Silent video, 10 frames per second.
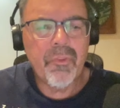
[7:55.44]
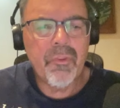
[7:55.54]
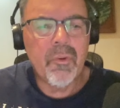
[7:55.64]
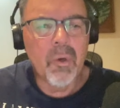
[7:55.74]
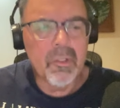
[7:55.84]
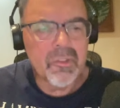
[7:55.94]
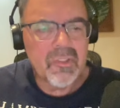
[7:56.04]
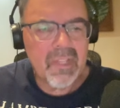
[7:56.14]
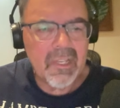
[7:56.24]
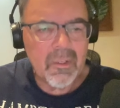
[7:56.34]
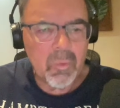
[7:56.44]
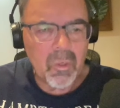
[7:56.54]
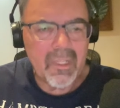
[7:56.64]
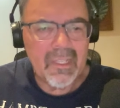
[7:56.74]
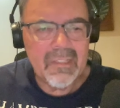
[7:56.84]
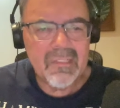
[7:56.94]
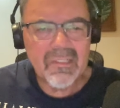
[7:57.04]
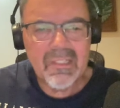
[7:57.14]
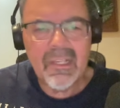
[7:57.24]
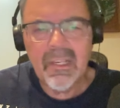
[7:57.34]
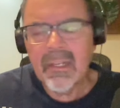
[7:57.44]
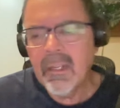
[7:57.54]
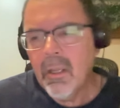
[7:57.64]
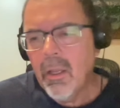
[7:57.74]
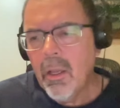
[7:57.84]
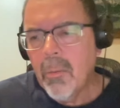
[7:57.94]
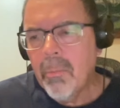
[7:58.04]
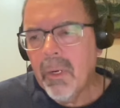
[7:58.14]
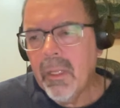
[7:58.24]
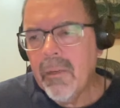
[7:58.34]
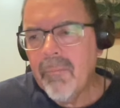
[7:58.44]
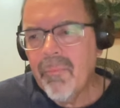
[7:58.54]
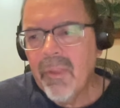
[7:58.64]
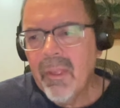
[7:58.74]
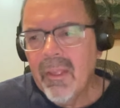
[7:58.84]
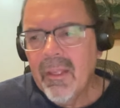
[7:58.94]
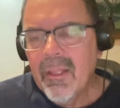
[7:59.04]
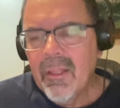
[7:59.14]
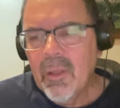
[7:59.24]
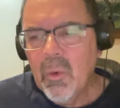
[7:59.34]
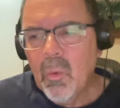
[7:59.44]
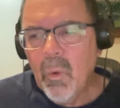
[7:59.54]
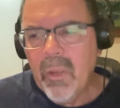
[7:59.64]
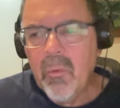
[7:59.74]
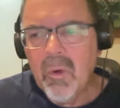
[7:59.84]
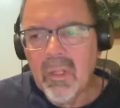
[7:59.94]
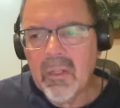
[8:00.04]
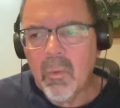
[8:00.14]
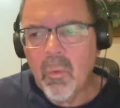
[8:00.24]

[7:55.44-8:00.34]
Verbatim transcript: to understand what he's seeing, but we will